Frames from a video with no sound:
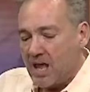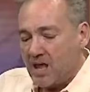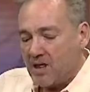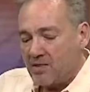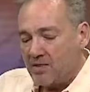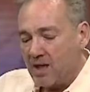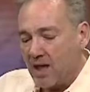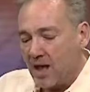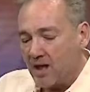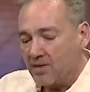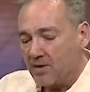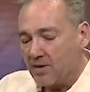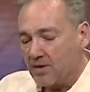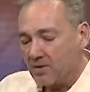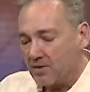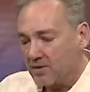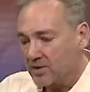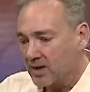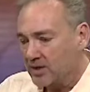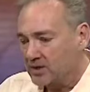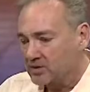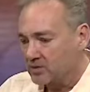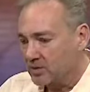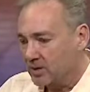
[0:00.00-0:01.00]
The other
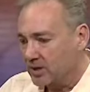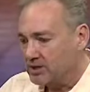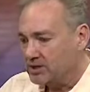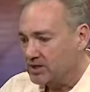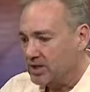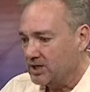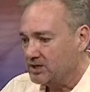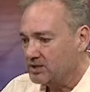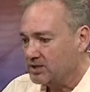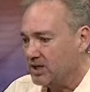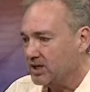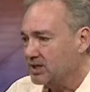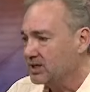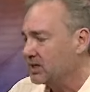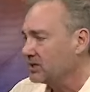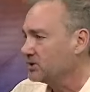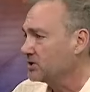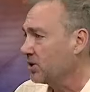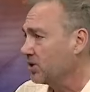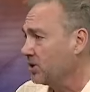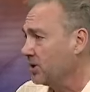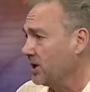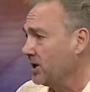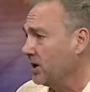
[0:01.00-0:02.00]
that has really changed things is
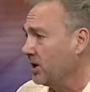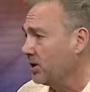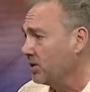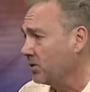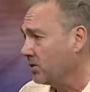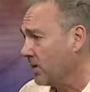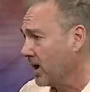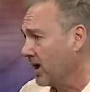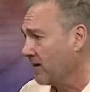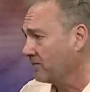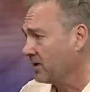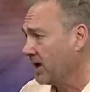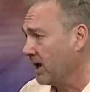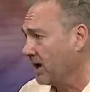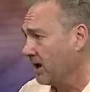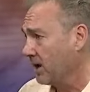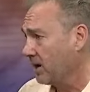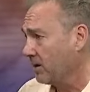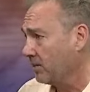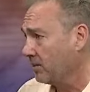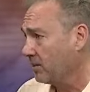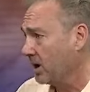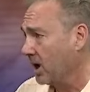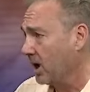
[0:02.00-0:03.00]
our NeoGraft
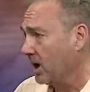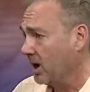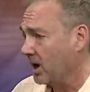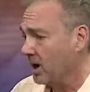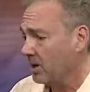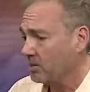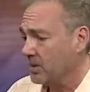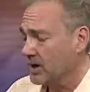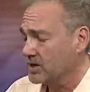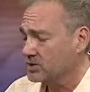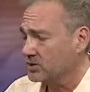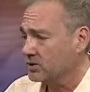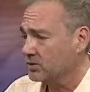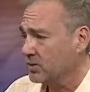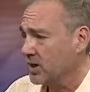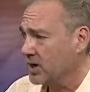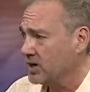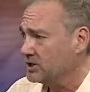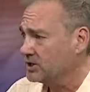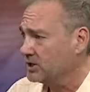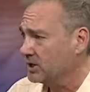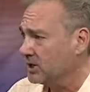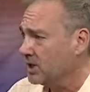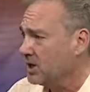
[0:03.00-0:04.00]
hair
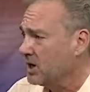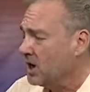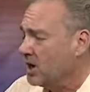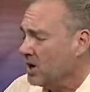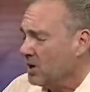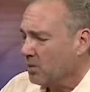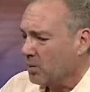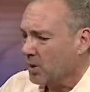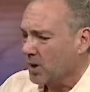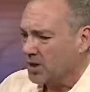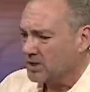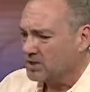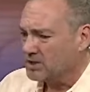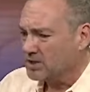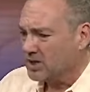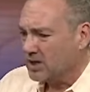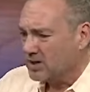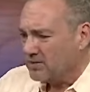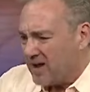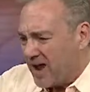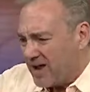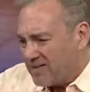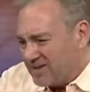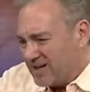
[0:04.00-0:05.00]
restoration, where instead
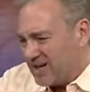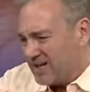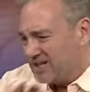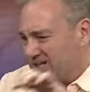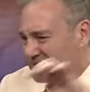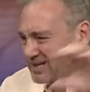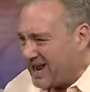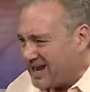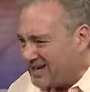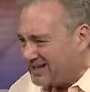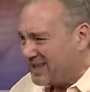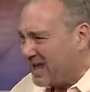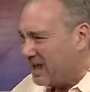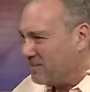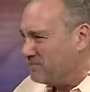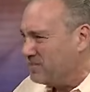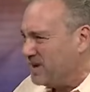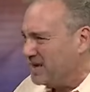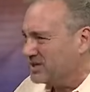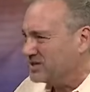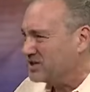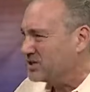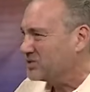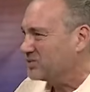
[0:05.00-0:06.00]
of having to take that
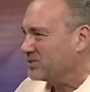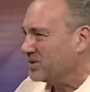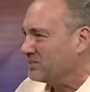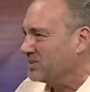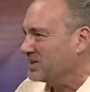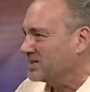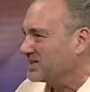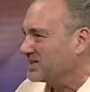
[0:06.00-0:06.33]
big strip of